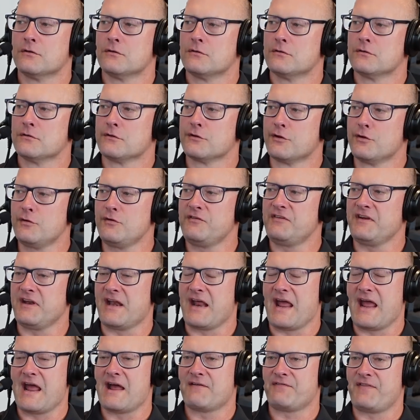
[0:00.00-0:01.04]
Losing
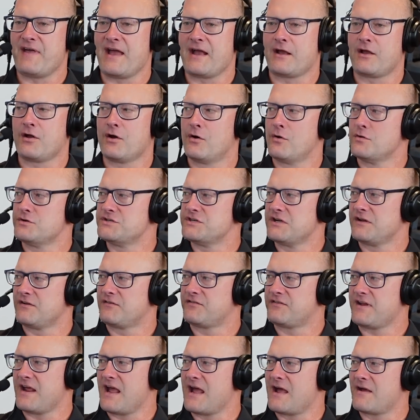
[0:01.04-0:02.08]
half that coaching
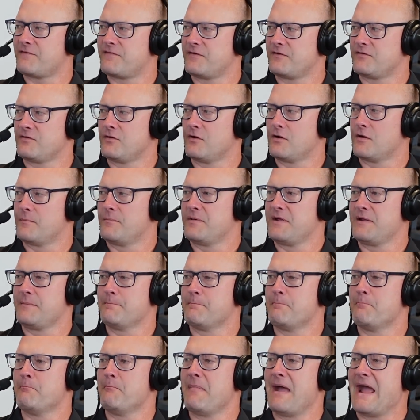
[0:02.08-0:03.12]
staff is going to be
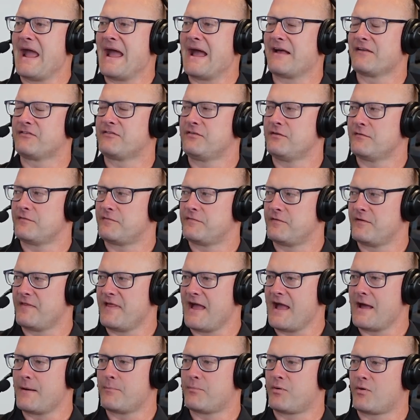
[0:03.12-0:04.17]
massive for
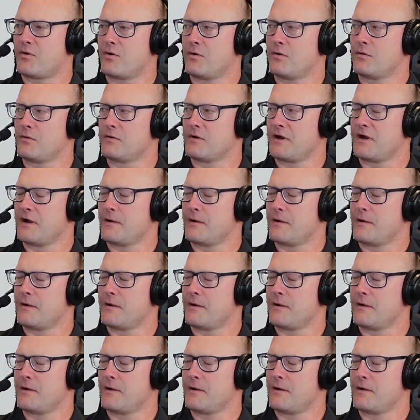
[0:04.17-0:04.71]
that program.